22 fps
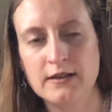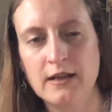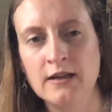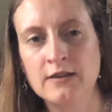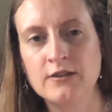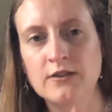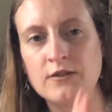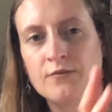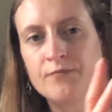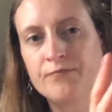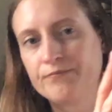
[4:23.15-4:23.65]

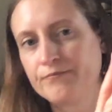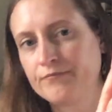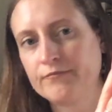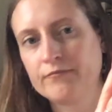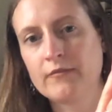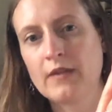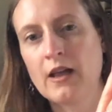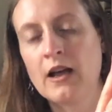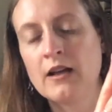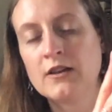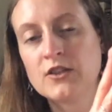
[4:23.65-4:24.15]

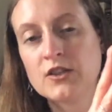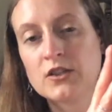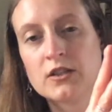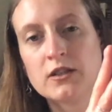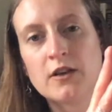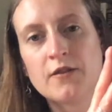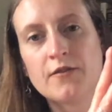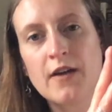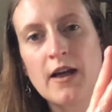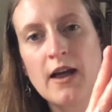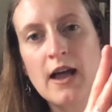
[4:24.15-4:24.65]
I just
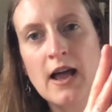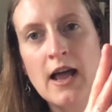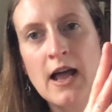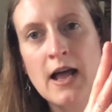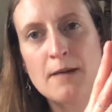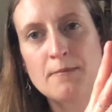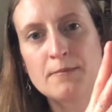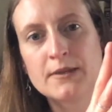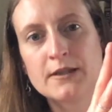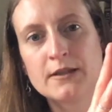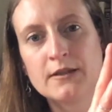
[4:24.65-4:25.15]
love
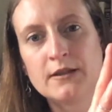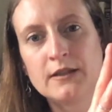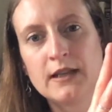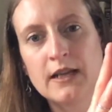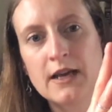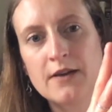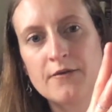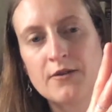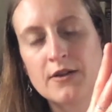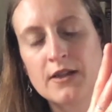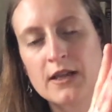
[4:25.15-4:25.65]
absolutely
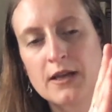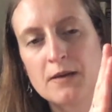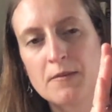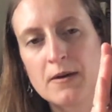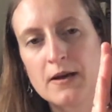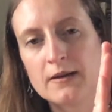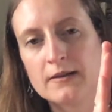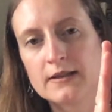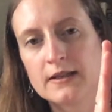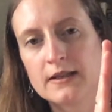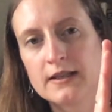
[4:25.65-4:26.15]
everything
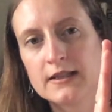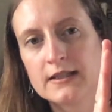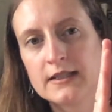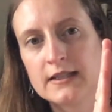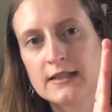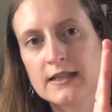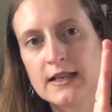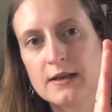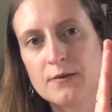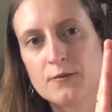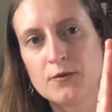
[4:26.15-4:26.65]
about it. As I
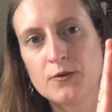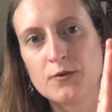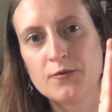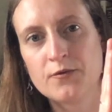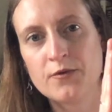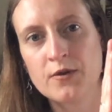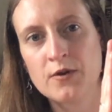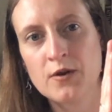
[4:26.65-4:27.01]
say, one of